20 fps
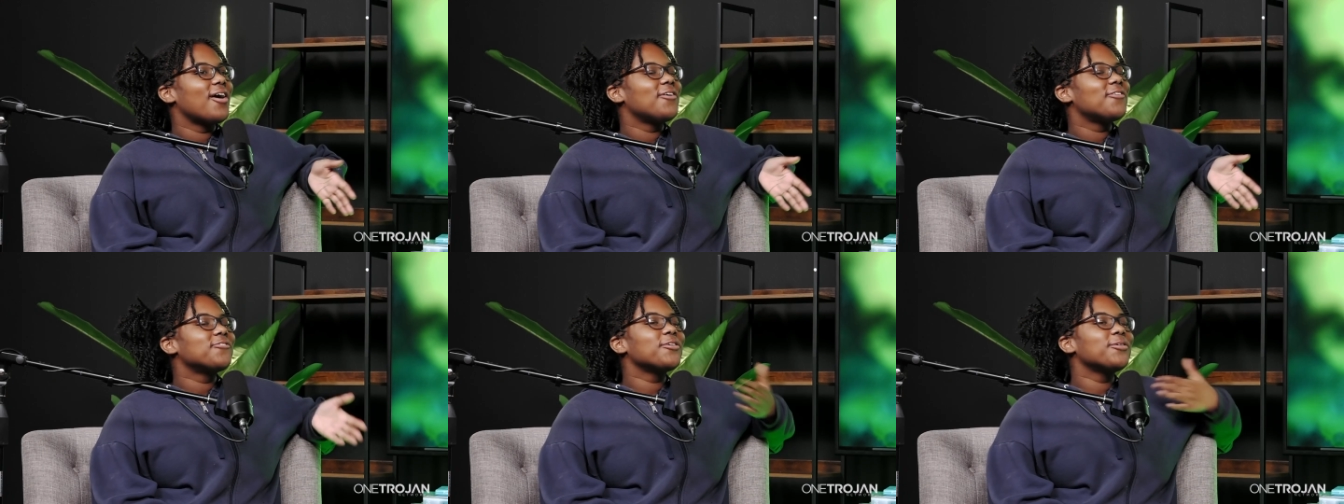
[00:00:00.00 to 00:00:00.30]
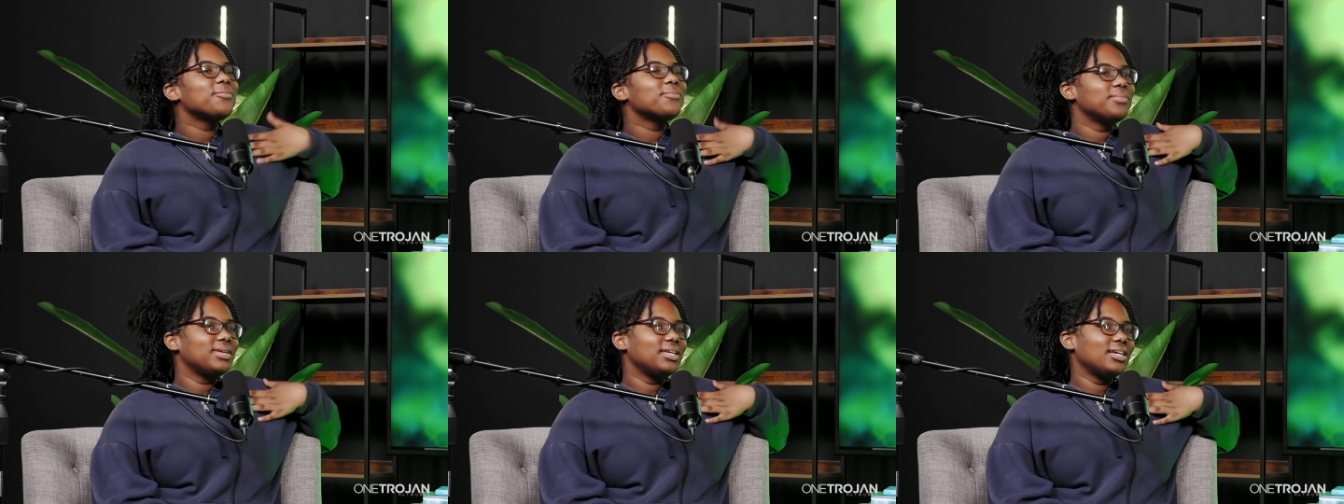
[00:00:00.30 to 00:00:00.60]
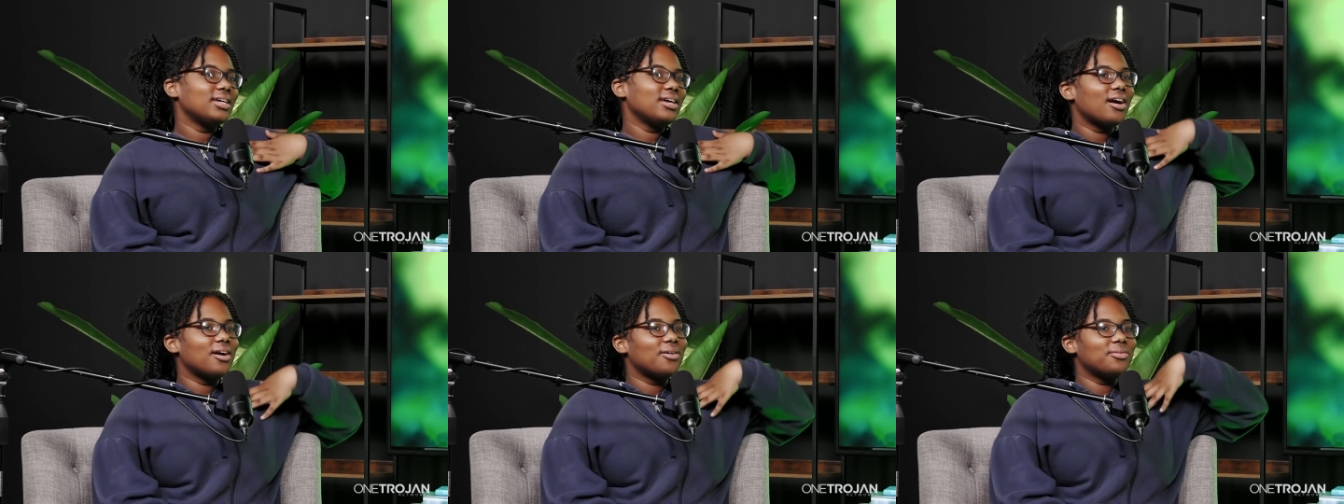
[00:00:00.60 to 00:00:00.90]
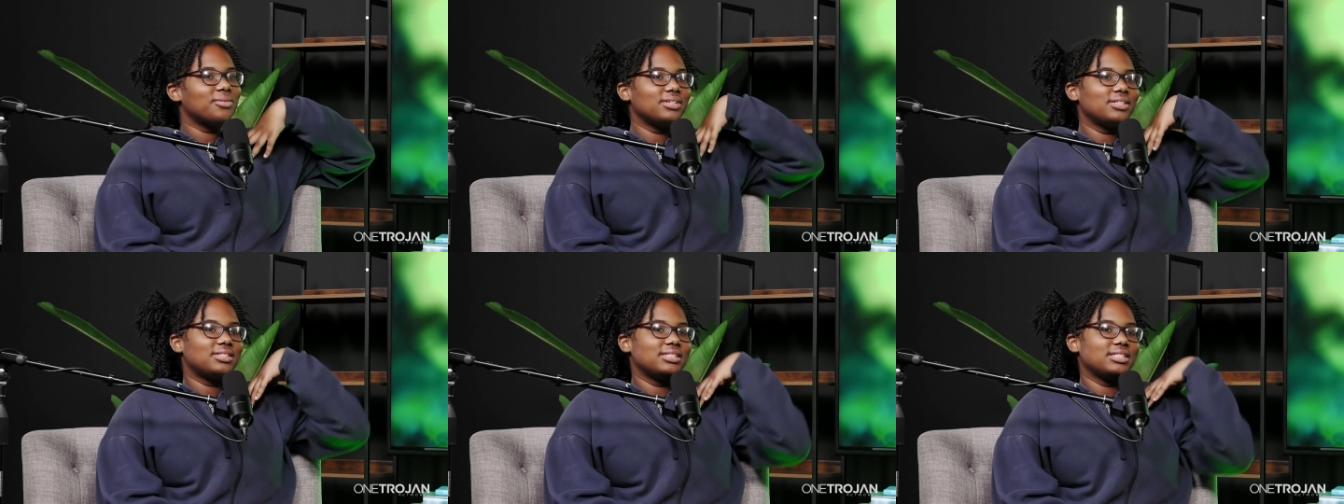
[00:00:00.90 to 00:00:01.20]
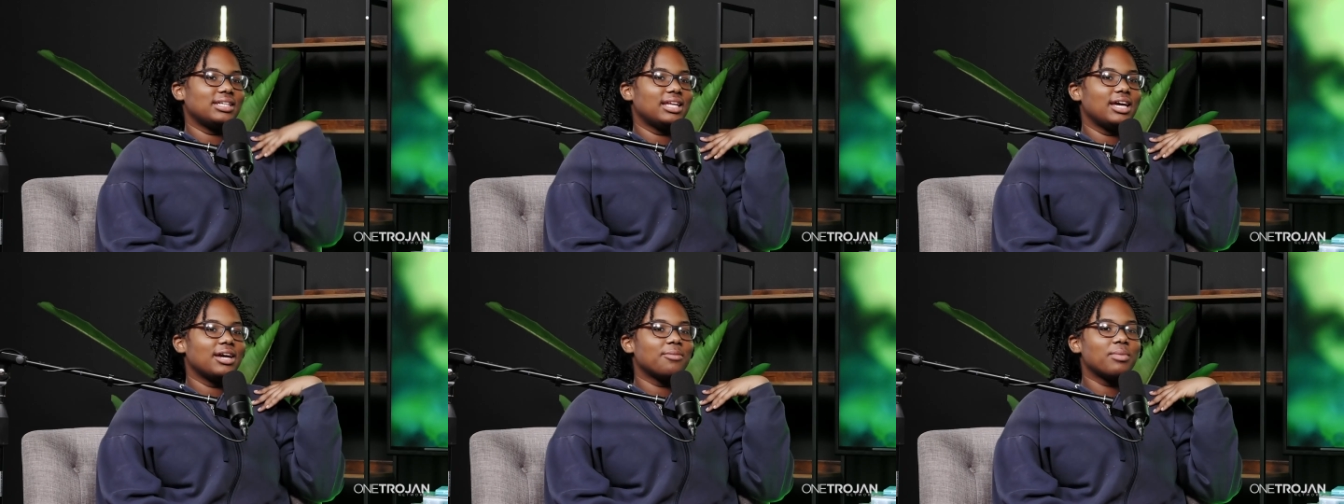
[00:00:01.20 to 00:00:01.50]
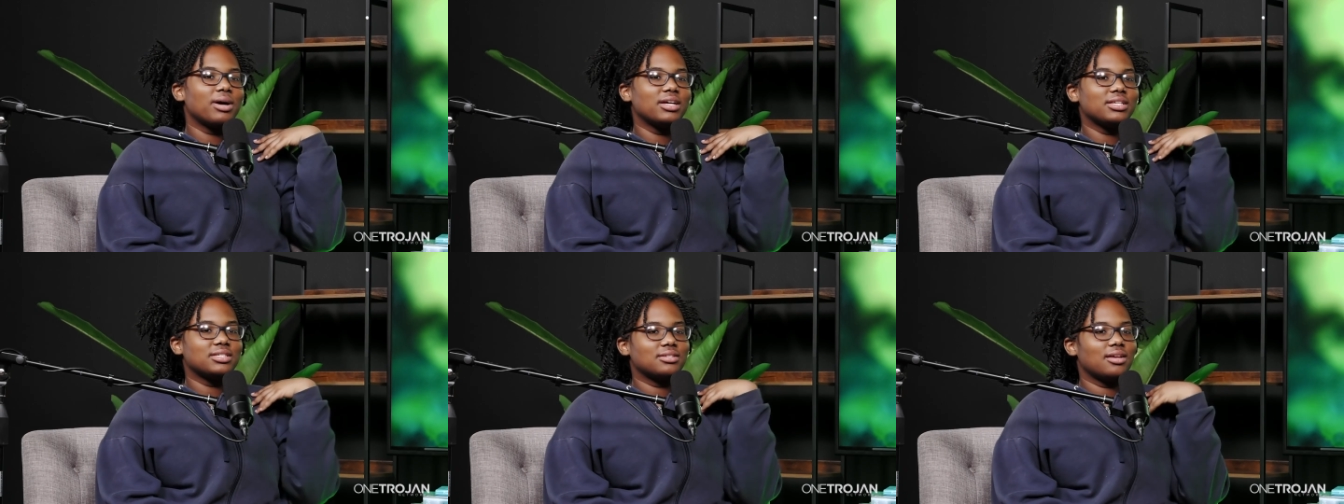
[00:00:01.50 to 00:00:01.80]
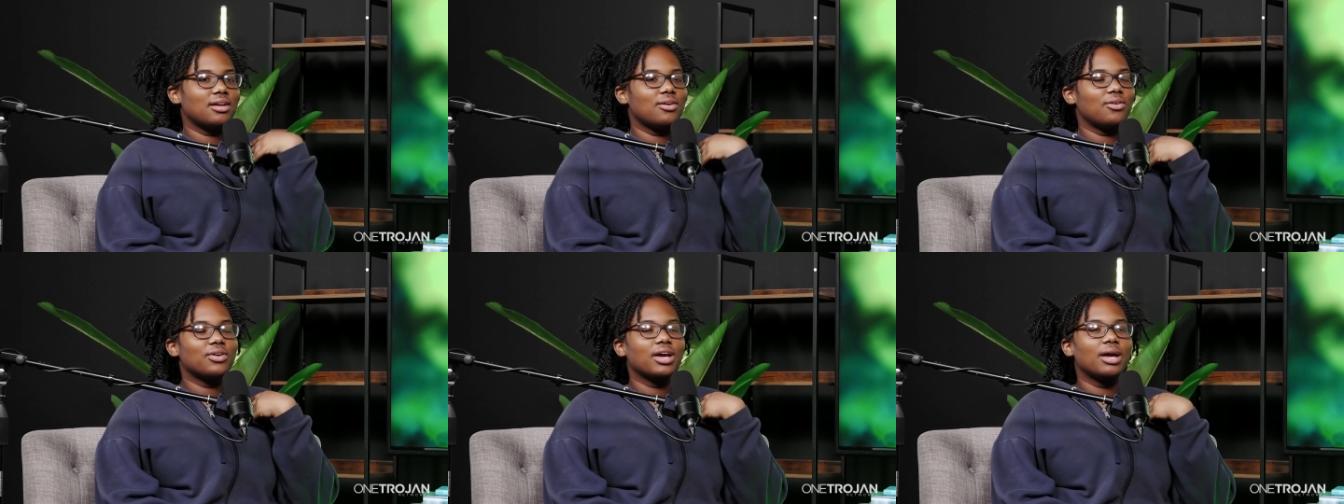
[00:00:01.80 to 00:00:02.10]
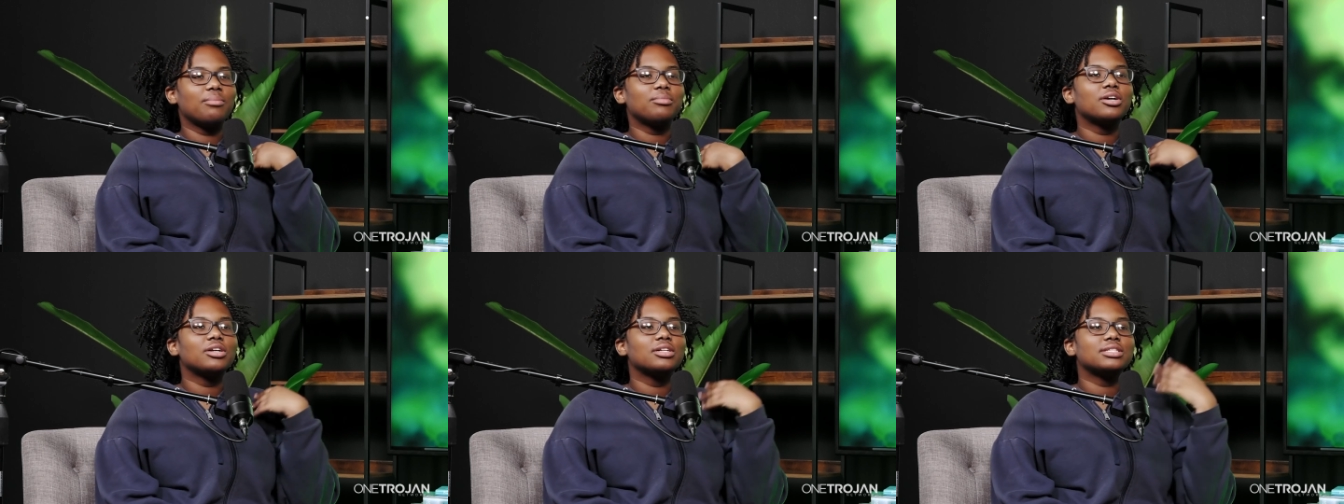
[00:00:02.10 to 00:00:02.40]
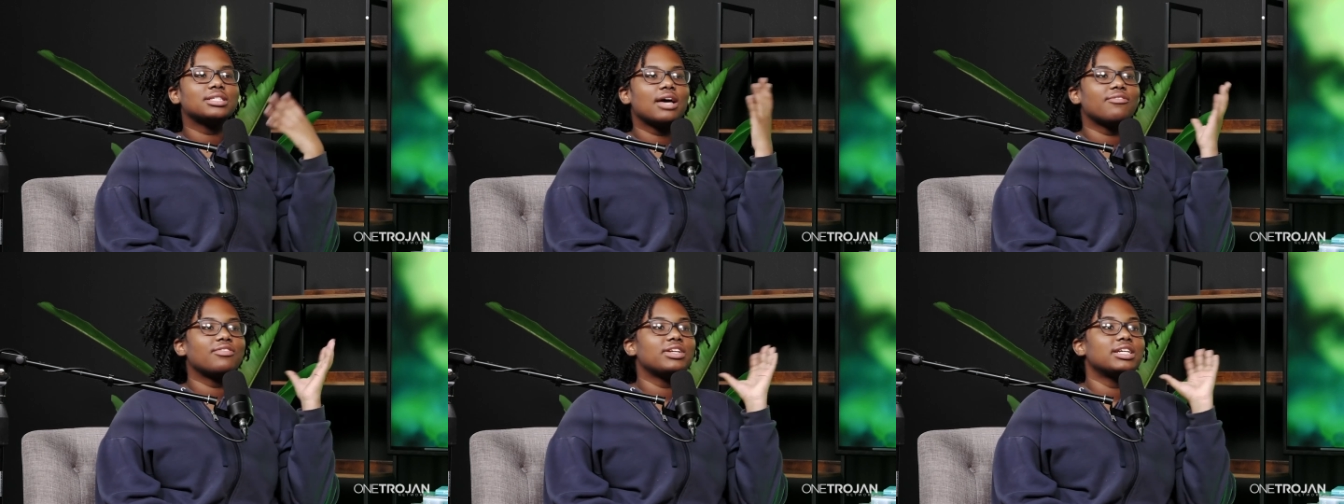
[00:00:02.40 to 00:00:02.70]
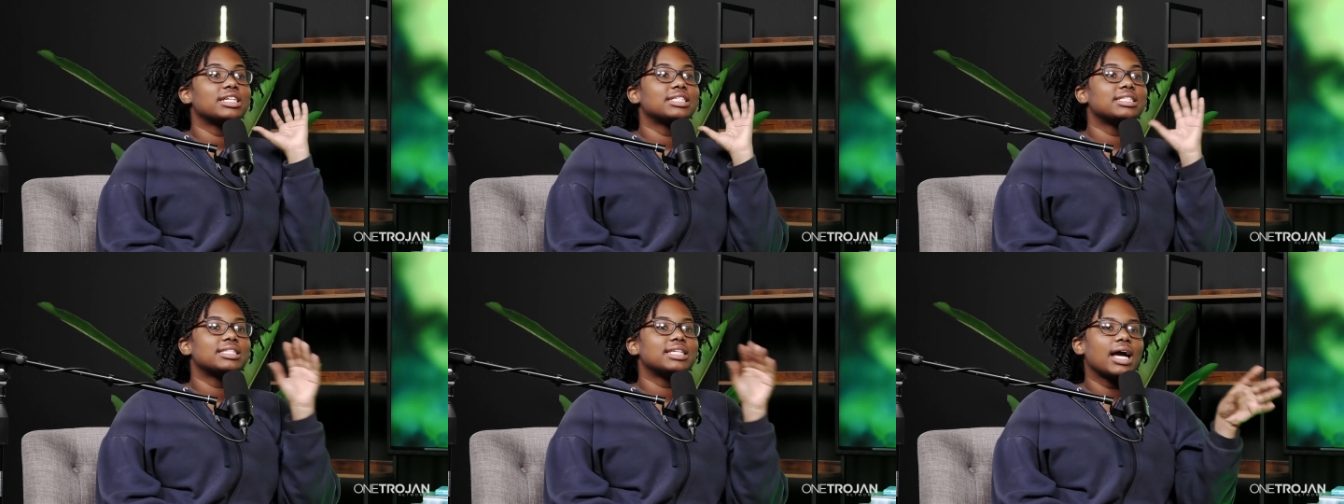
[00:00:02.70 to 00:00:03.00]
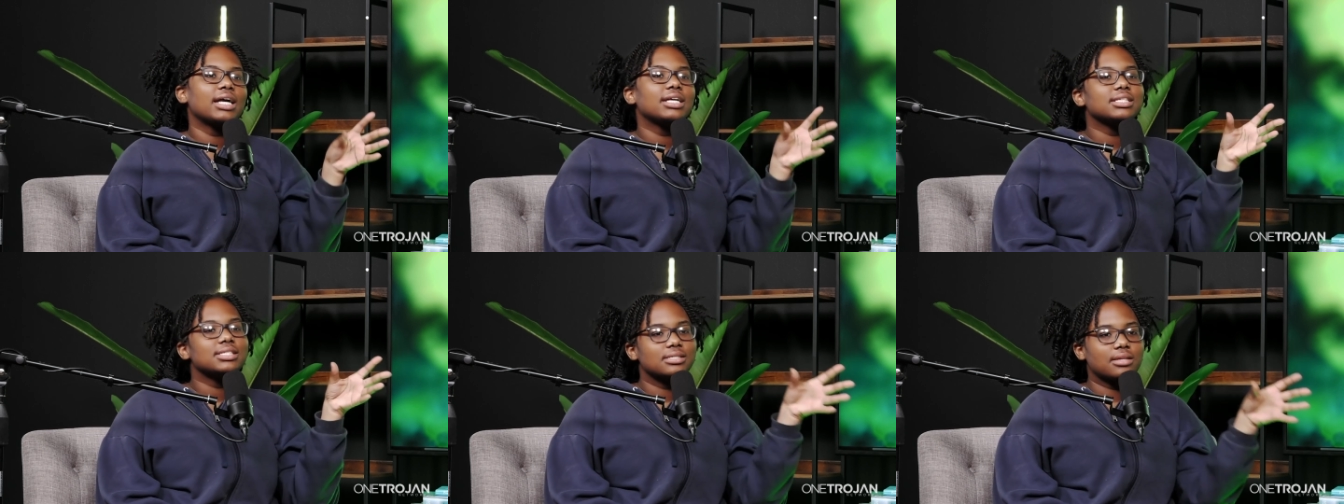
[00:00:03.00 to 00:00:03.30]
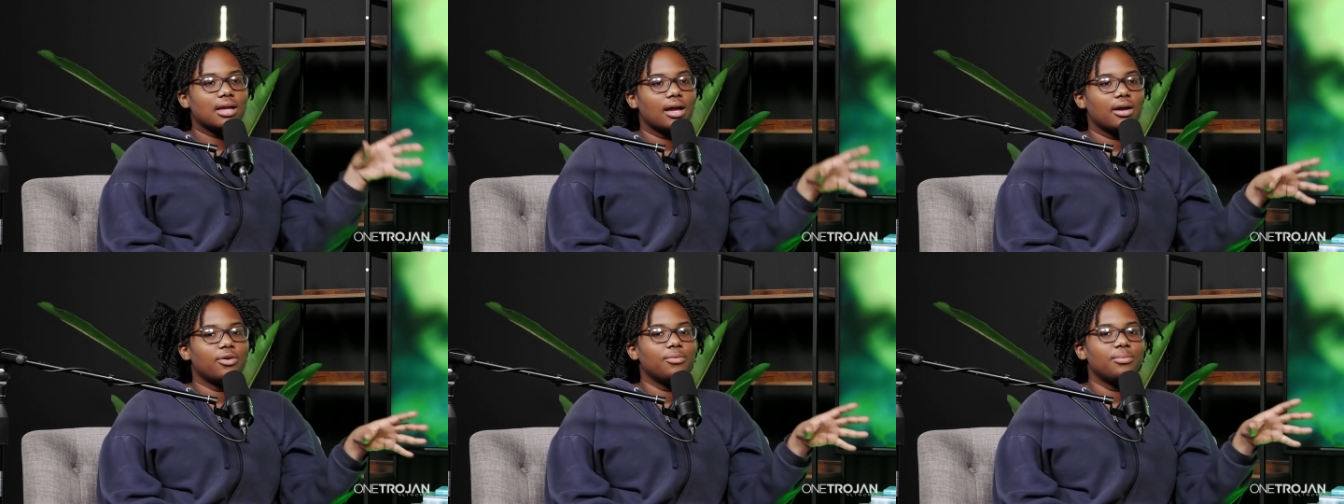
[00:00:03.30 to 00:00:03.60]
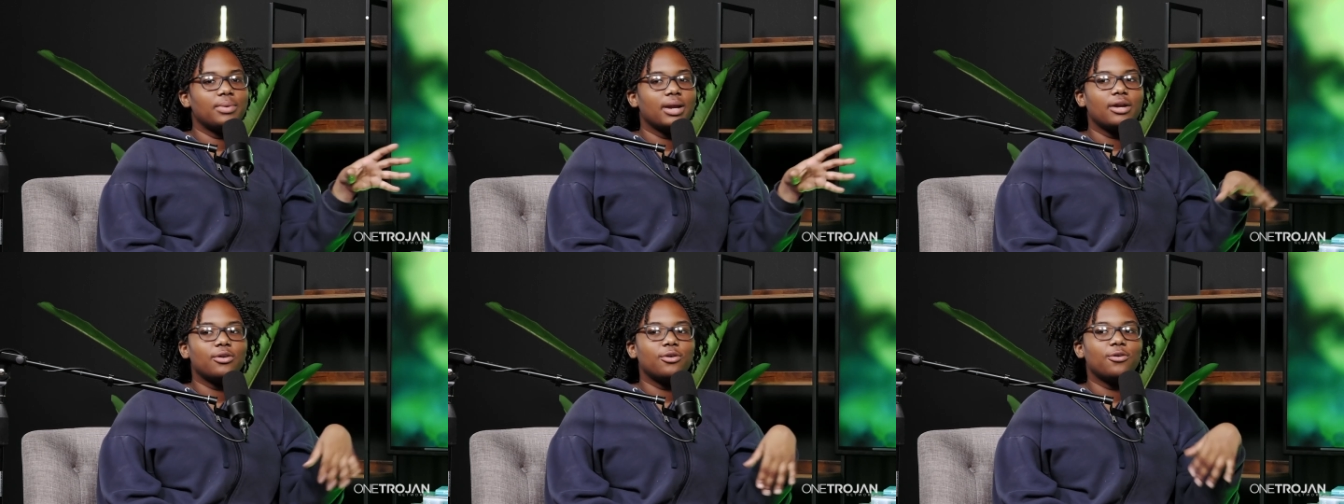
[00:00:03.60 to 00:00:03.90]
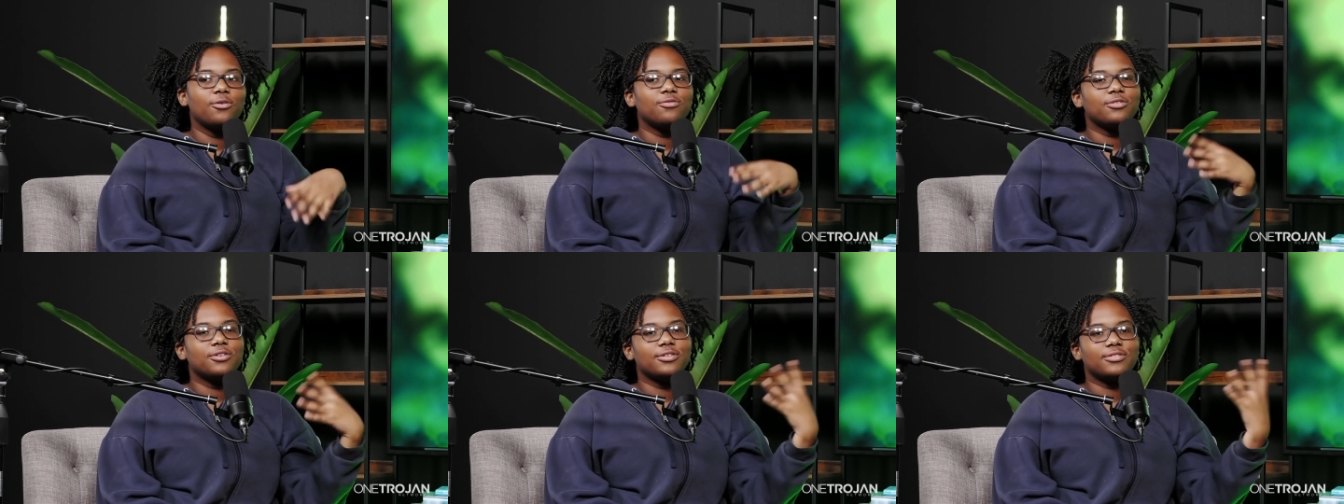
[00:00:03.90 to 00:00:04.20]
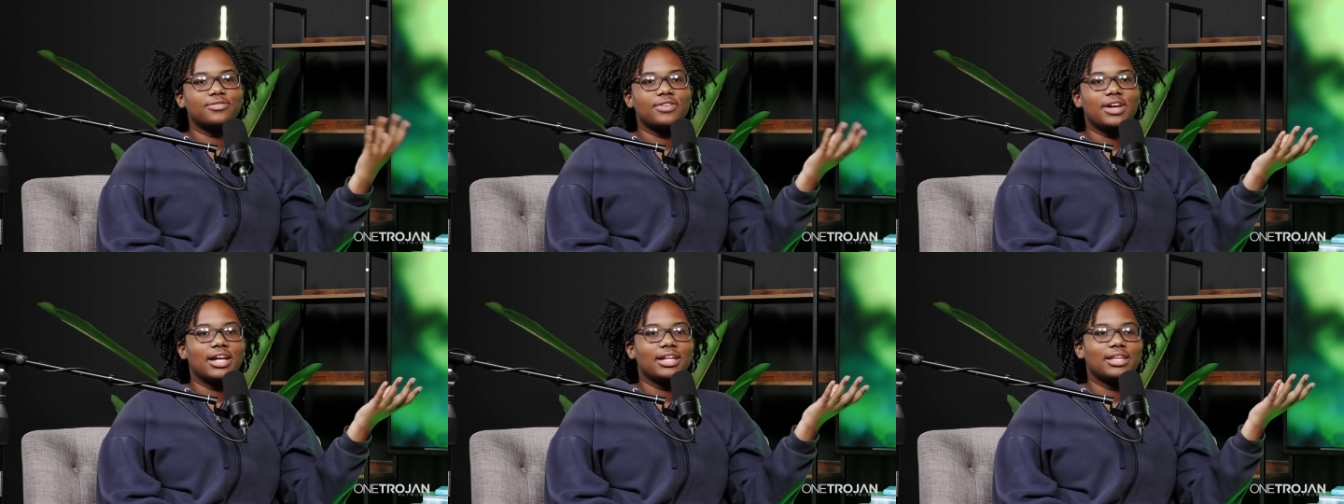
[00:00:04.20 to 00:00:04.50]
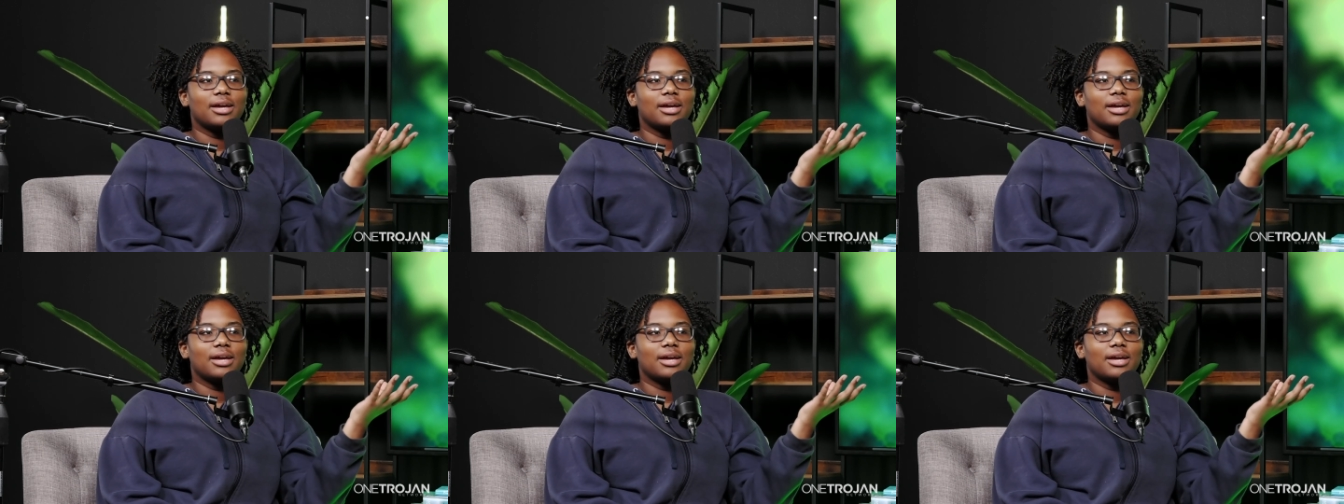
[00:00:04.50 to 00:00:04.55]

for me i would say like my style okay i'm not gonna say i have an exact style but i know for a fact